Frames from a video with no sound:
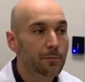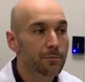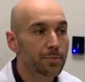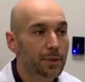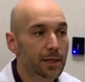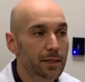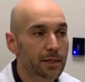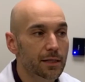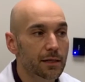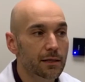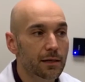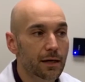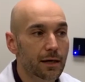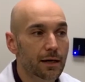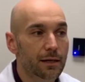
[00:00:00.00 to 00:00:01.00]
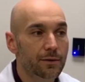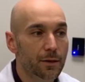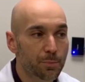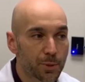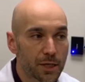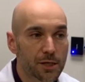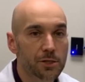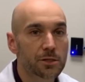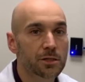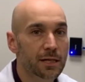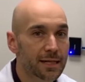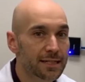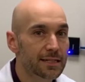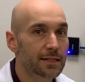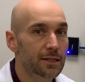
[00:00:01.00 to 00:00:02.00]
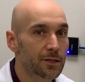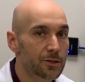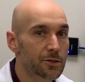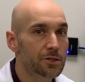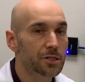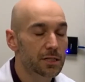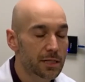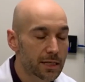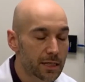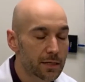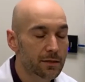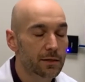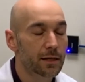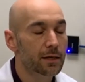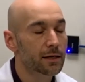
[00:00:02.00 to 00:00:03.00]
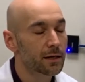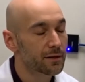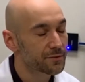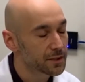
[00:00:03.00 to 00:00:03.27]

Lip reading: but the patient has to understand they have